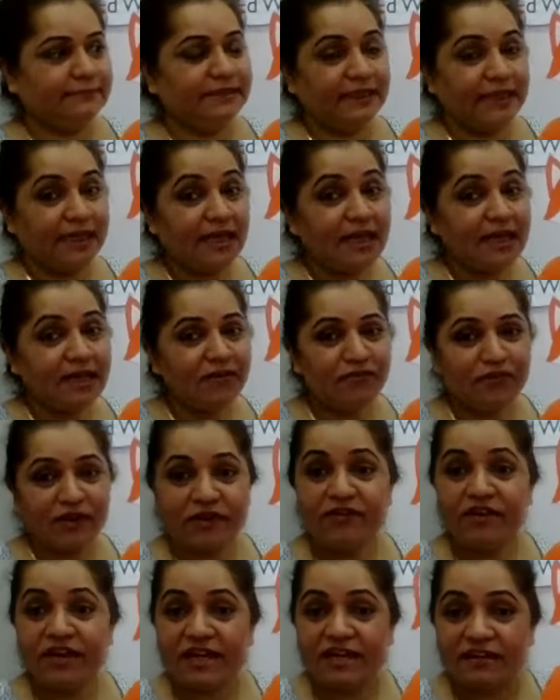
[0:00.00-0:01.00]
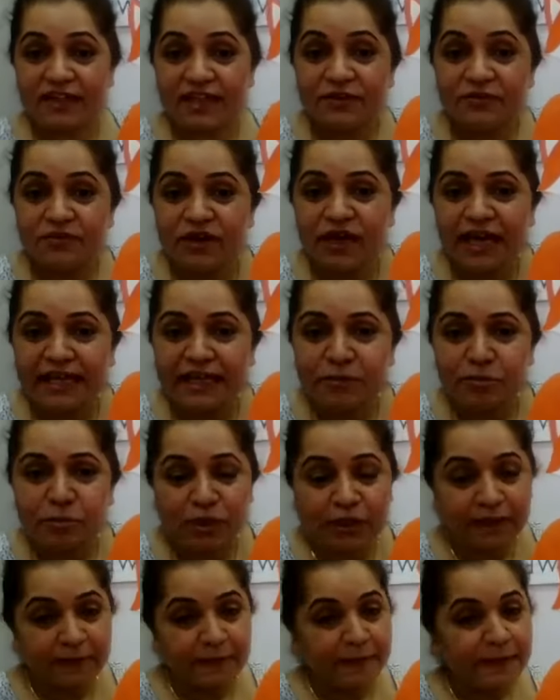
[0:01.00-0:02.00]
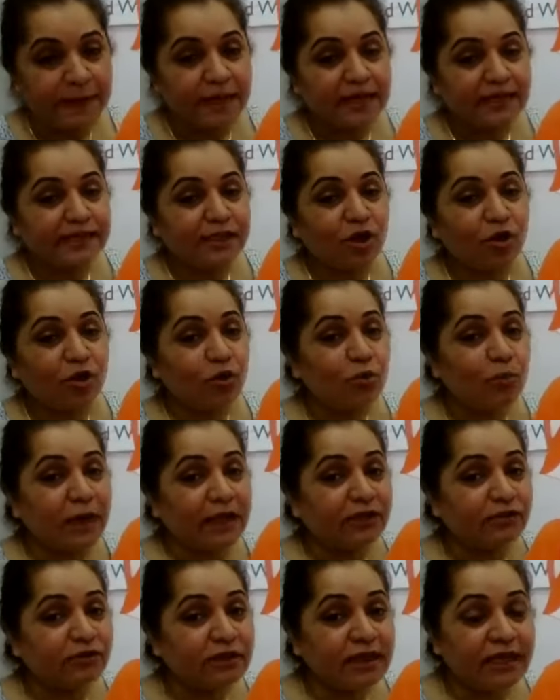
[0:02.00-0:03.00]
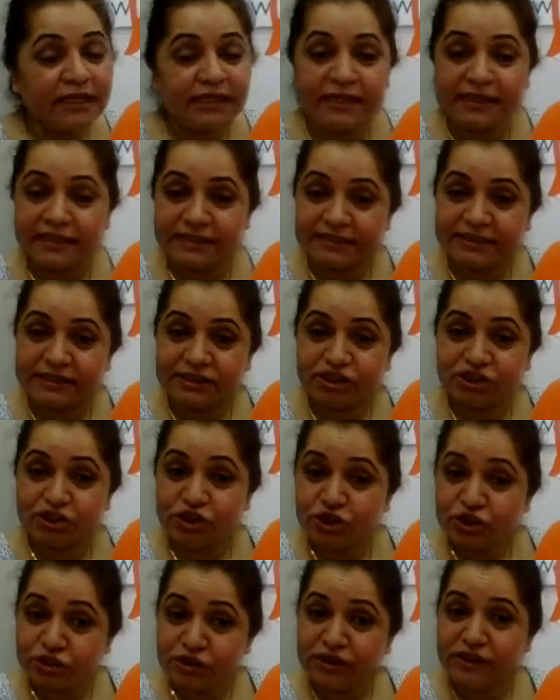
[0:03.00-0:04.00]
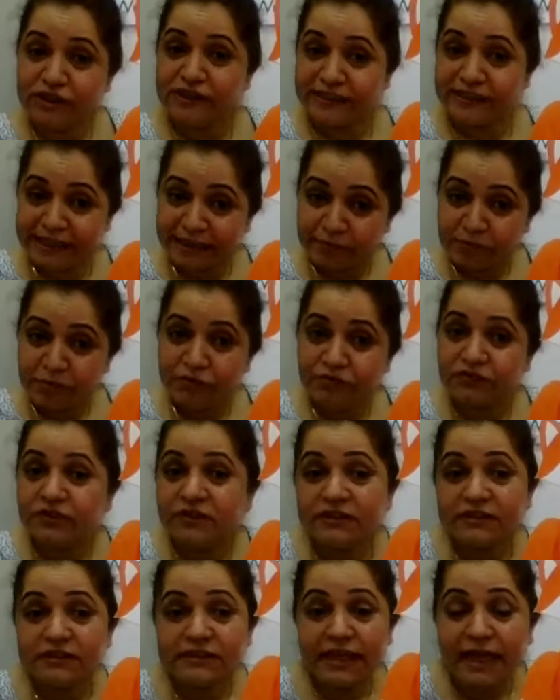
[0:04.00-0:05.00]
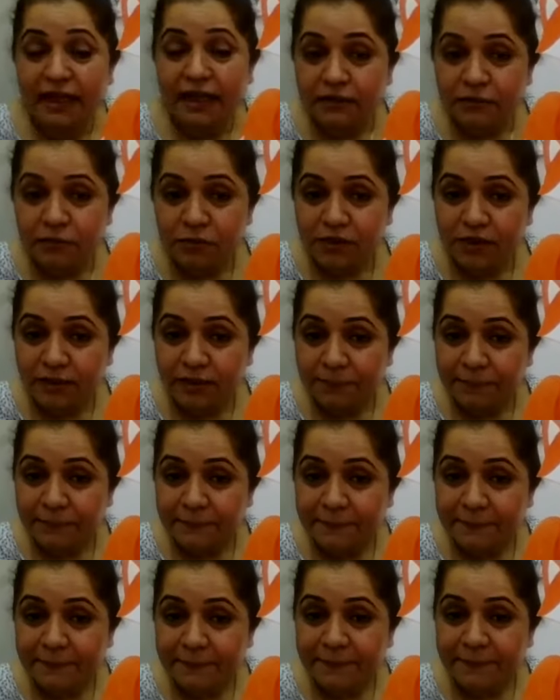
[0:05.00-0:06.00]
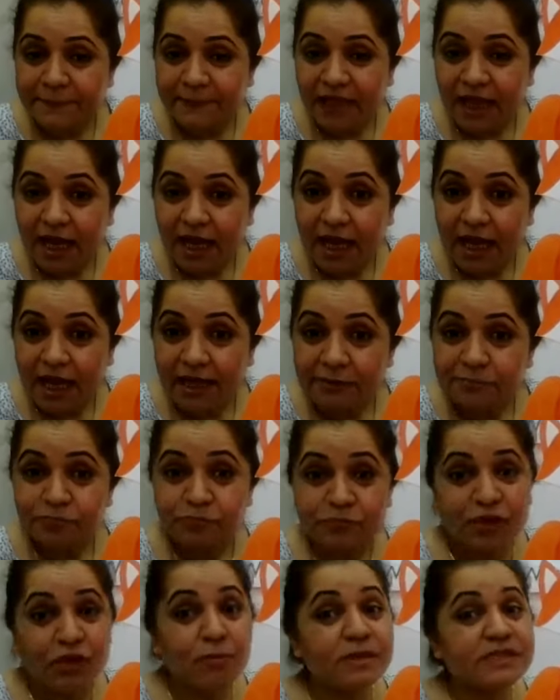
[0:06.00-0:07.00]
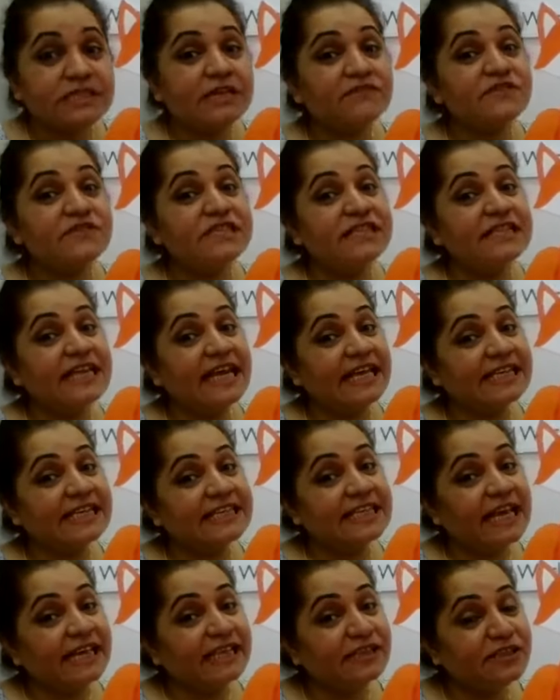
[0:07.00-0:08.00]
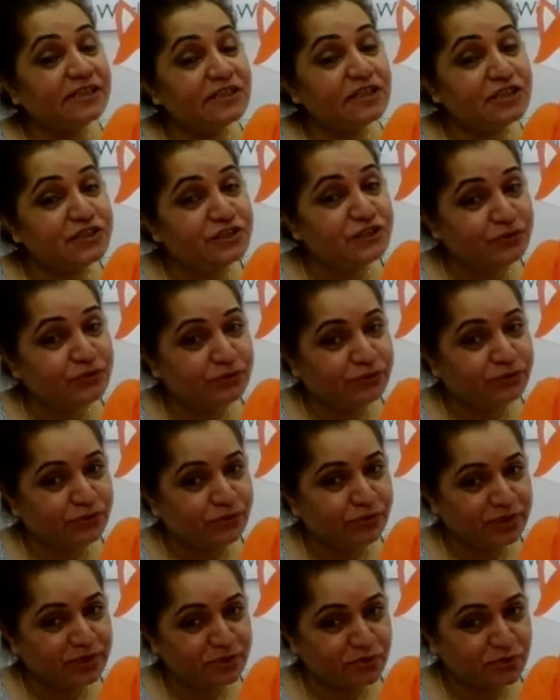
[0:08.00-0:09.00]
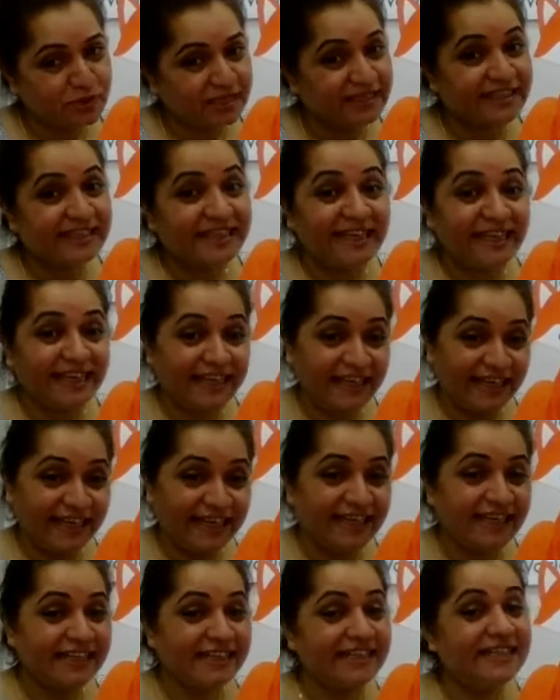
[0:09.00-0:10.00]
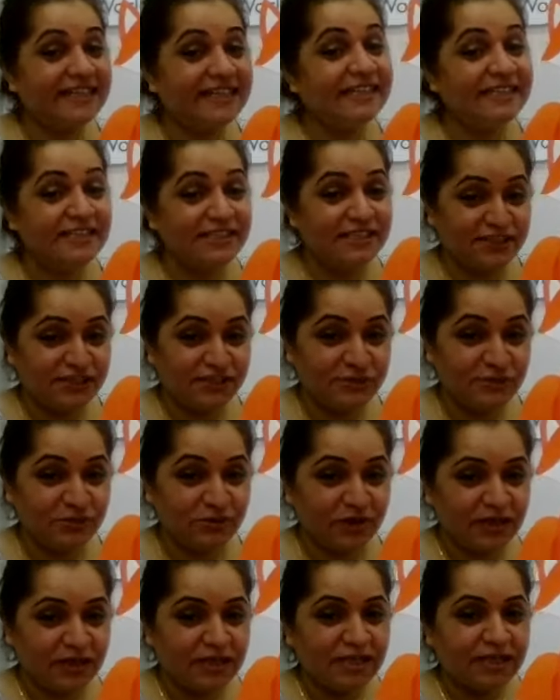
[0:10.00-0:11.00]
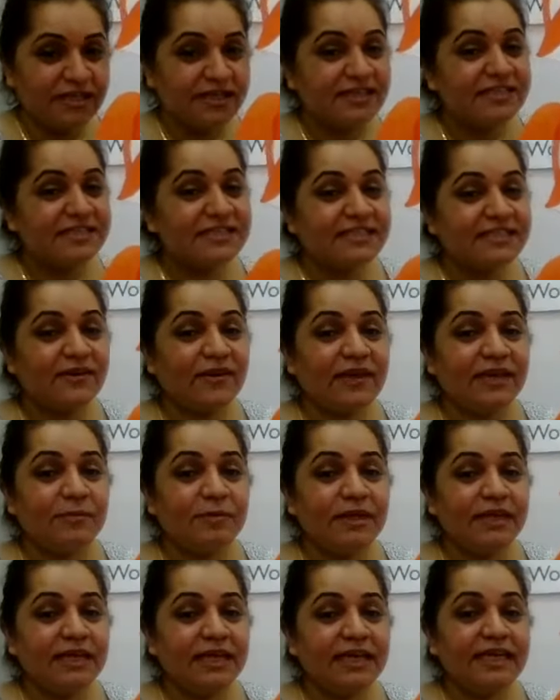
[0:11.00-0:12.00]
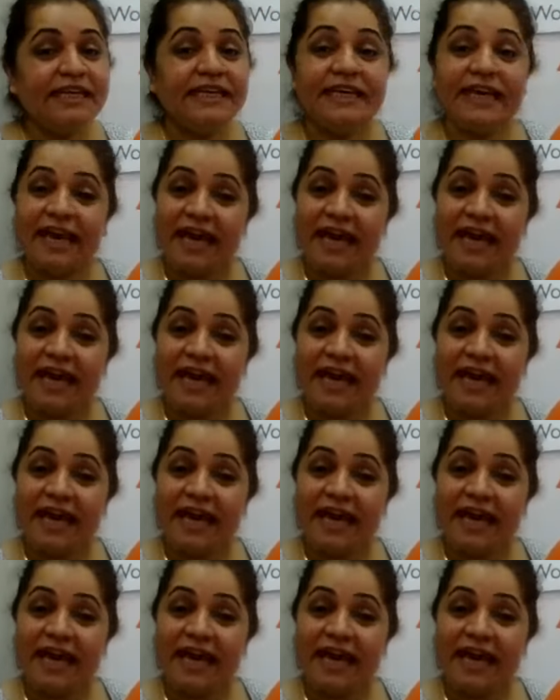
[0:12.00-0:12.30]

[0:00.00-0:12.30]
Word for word: Yeah, very clever animal. Now, by looking at this, do you know the name of this animal? You must have seen it in the zoo as well. Yeah, in the zoo. So anybody?